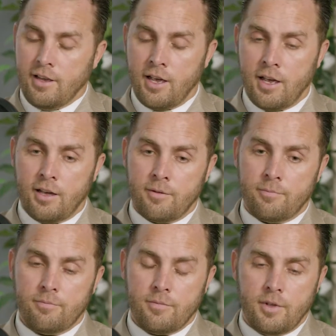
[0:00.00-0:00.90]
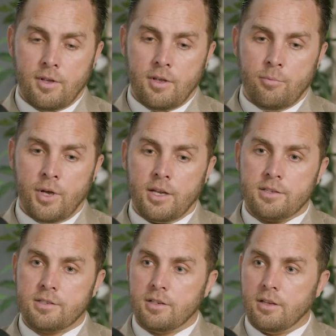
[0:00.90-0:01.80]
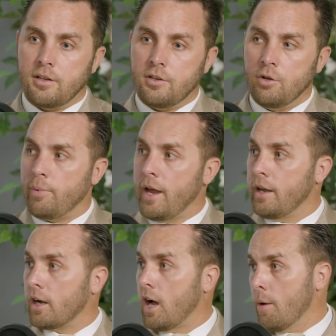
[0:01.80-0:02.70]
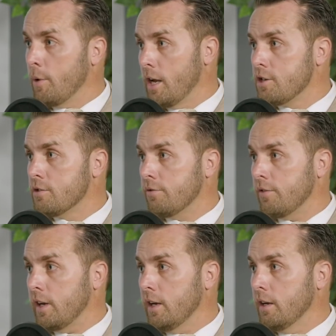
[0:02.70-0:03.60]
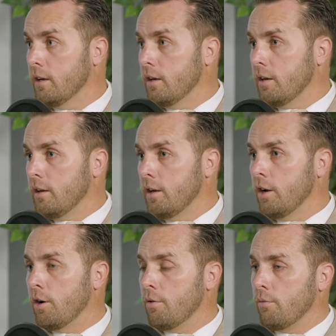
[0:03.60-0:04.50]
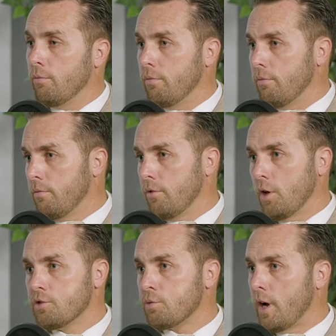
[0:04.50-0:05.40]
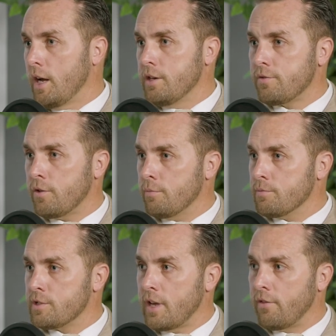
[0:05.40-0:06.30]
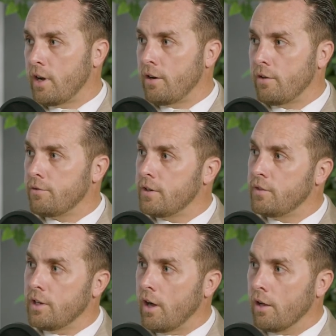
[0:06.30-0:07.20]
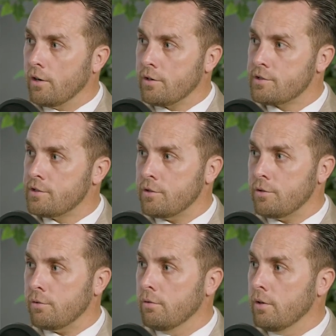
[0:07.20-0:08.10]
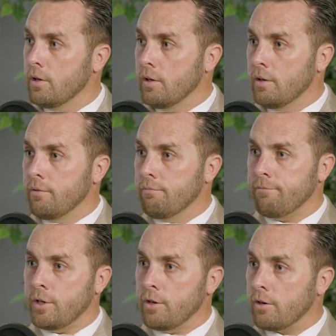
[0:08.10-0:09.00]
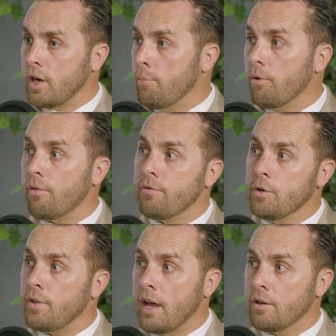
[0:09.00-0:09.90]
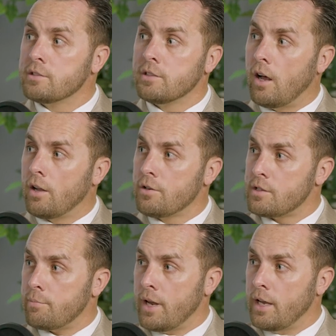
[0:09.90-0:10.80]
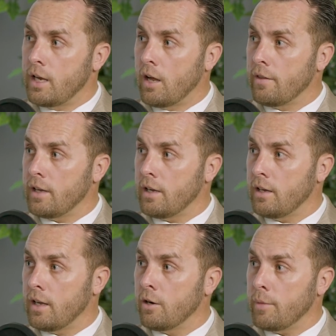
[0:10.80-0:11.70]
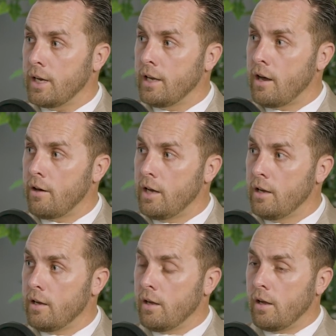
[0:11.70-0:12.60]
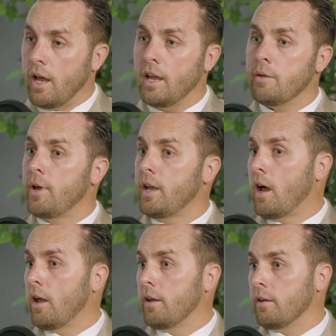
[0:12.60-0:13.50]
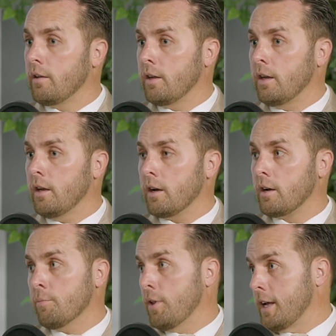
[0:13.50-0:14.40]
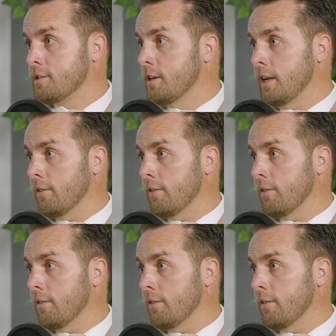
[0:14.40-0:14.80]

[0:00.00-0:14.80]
But you'll pay an accommodation fee. Those range from $750 to, a few $1,000 depending on the intermediary and depending on the complexity